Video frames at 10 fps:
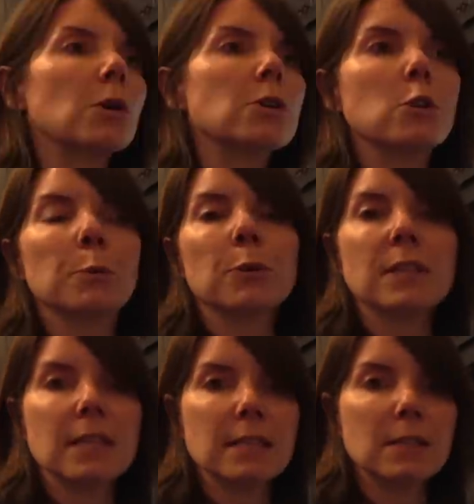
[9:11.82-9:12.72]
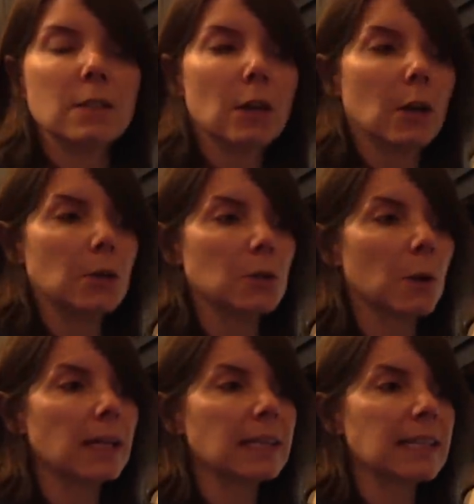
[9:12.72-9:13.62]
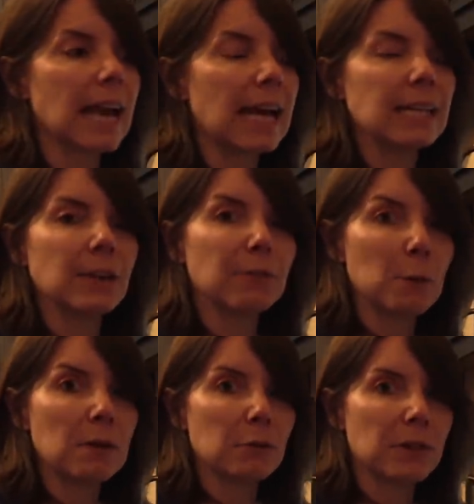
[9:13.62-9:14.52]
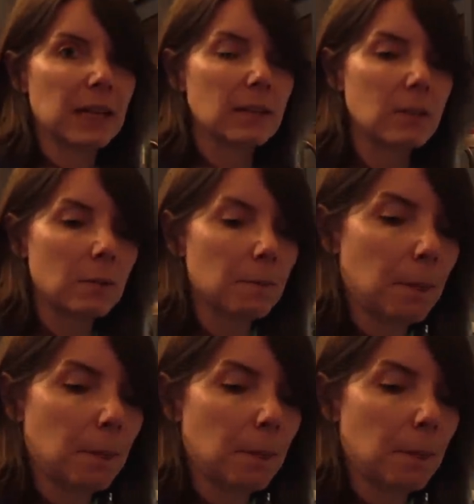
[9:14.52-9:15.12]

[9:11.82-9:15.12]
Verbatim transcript: super seasoned, so I like to add in a few other things.